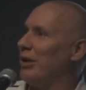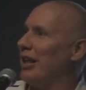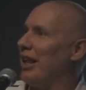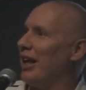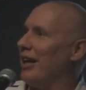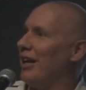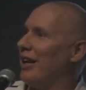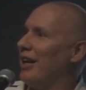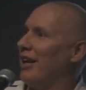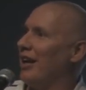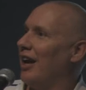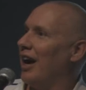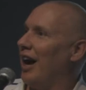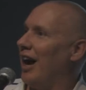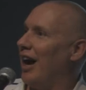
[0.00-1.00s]
me
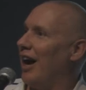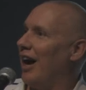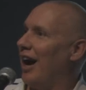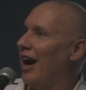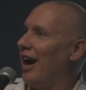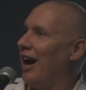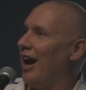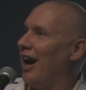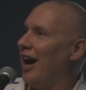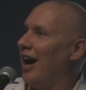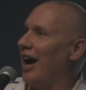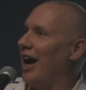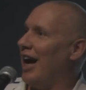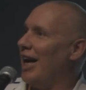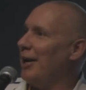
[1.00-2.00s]

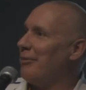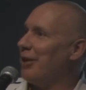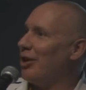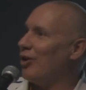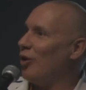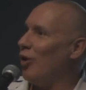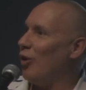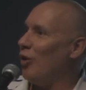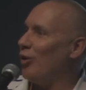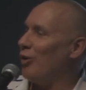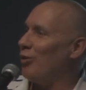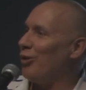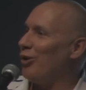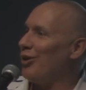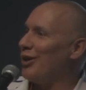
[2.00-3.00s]
that. I am the goal
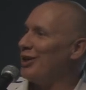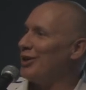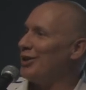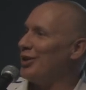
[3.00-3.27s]
the world is